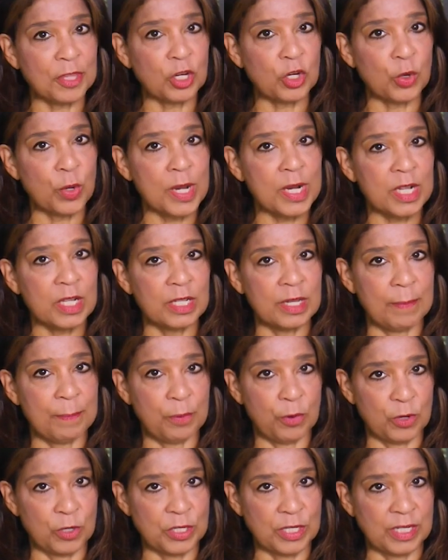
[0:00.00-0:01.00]
the critical
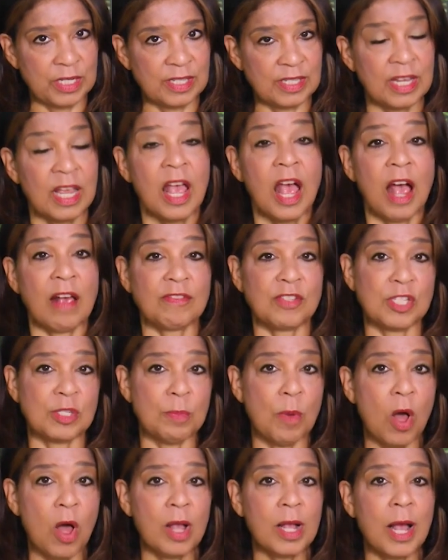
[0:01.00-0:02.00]
importance of
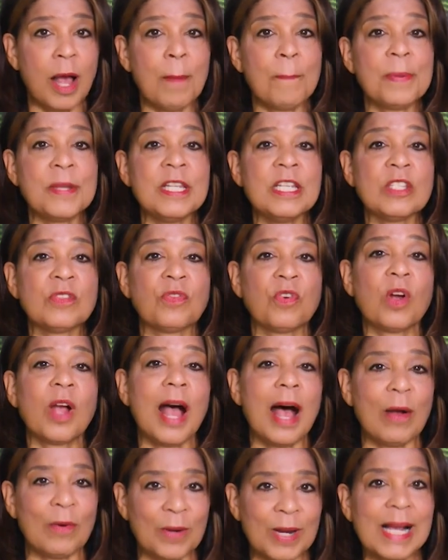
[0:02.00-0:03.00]
small companies for
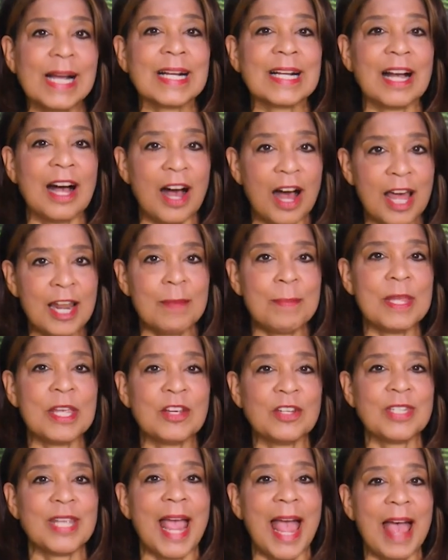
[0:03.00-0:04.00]
our economy.
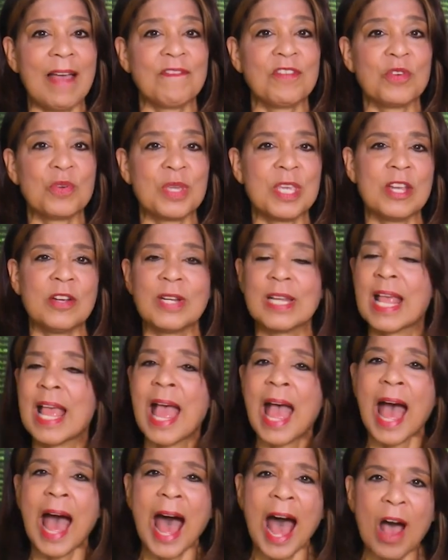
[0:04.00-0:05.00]
Good to have you here.
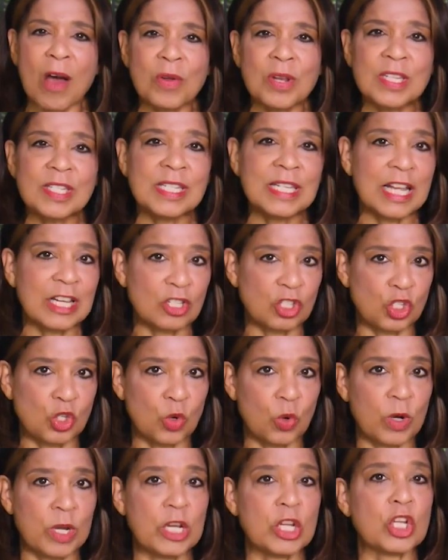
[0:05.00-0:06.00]
How does
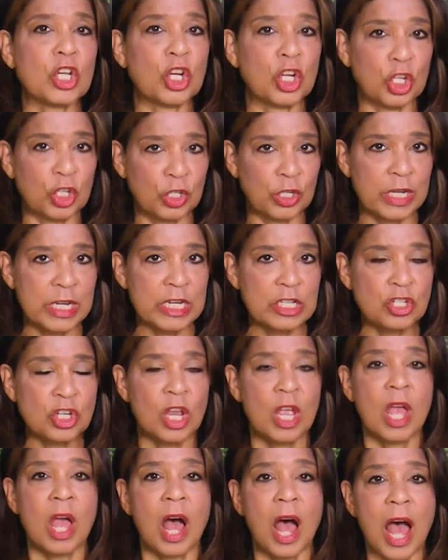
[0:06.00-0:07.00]
Nextdoor encourage
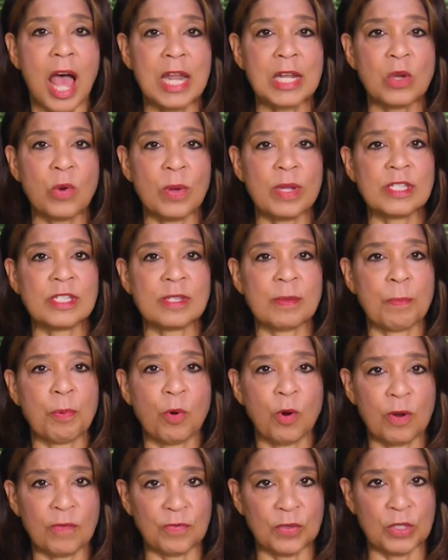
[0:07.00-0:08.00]
ongoing
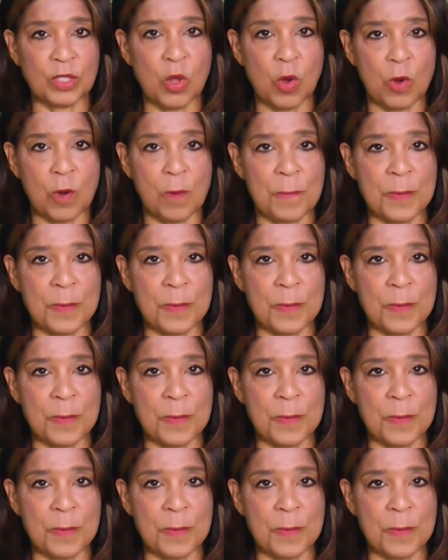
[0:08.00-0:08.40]
support for local